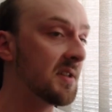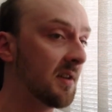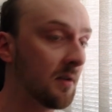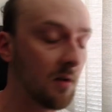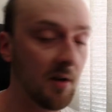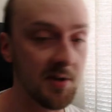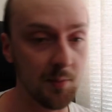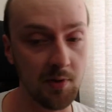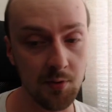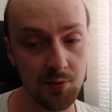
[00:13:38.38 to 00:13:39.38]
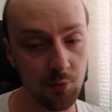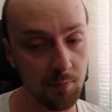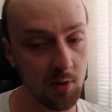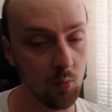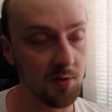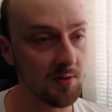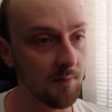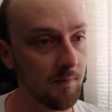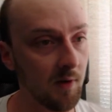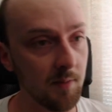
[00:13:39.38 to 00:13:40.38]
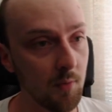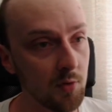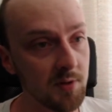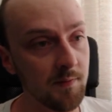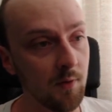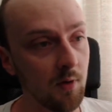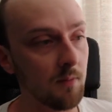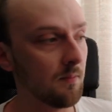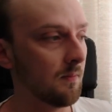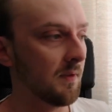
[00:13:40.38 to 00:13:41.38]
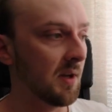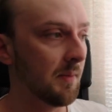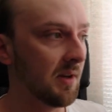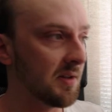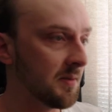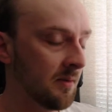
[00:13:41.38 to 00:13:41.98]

in Kaizo, because nobody wants to fight bosses for 10 minutes.